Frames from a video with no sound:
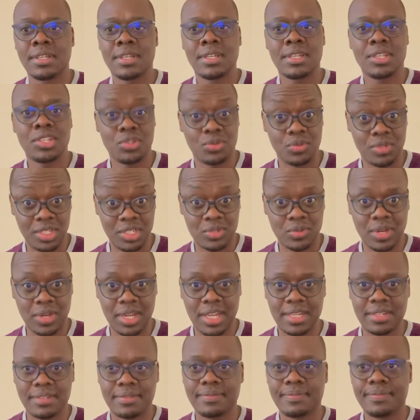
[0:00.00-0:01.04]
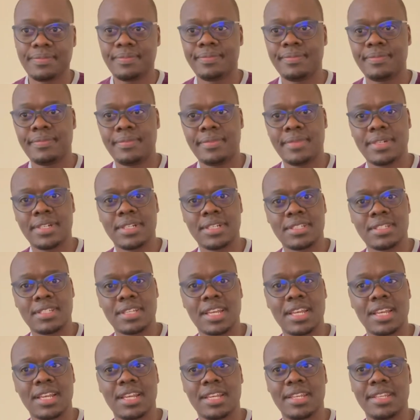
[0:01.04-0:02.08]
You need to learn.
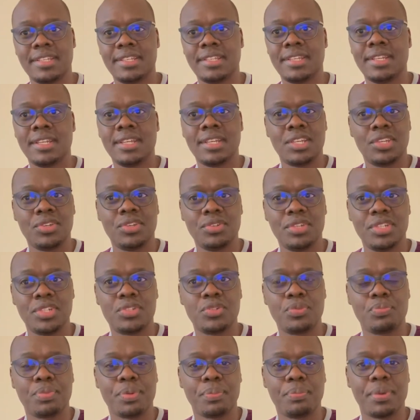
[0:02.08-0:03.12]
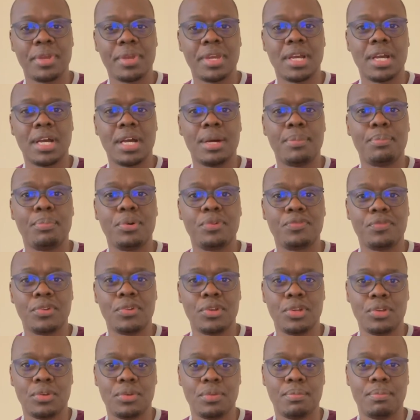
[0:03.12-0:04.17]
Secondly, you need to prepare a
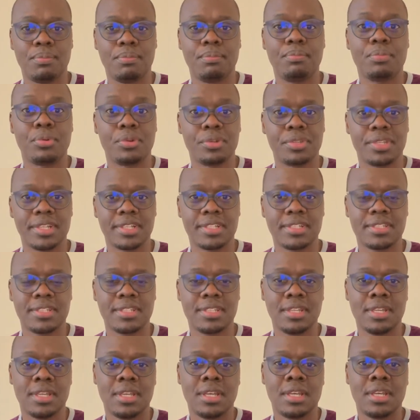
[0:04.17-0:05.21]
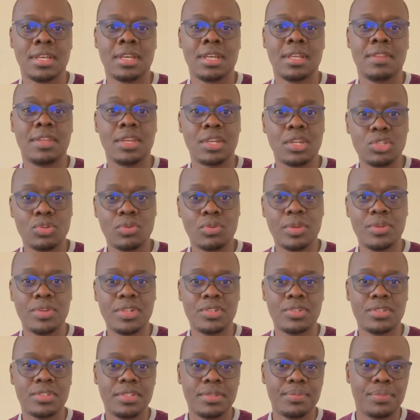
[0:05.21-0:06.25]
portfolio project. The reason why you need
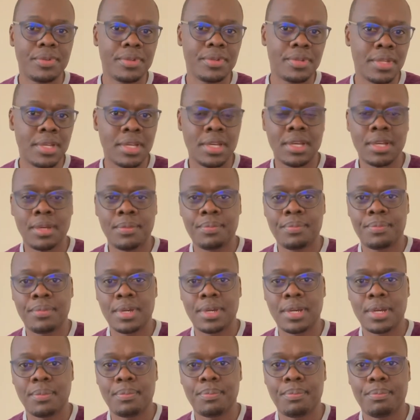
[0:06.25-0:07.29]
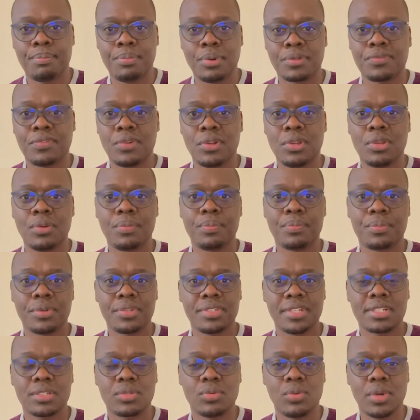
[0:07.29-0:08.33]
a portfolio
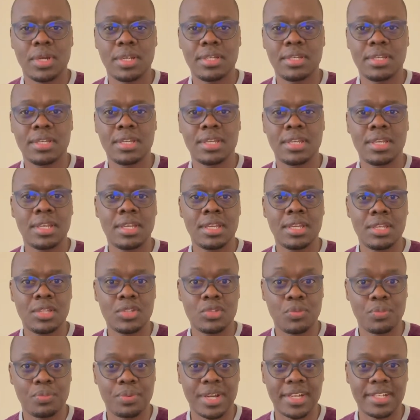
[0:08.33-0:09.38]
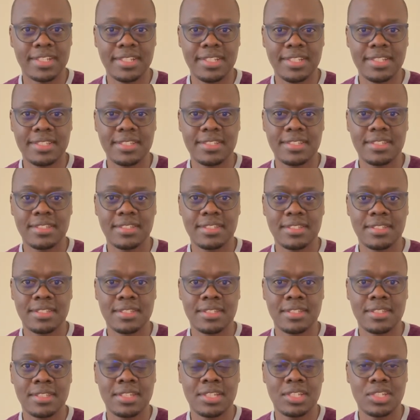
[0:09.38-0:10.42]
project, one, to practice
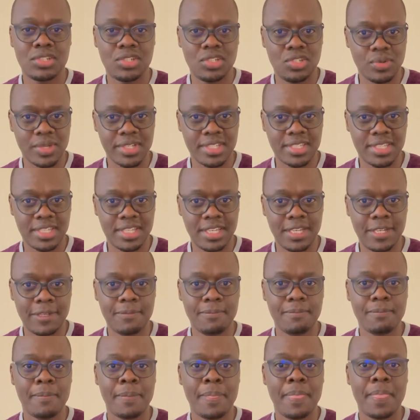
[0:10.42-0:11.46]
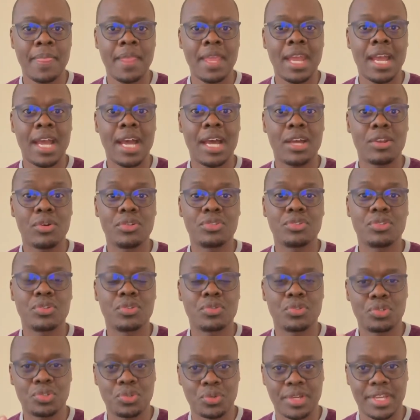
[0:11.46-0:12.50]
your skill and also to
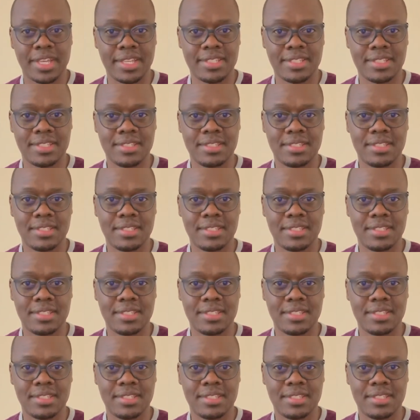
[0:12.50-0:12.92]
showcase.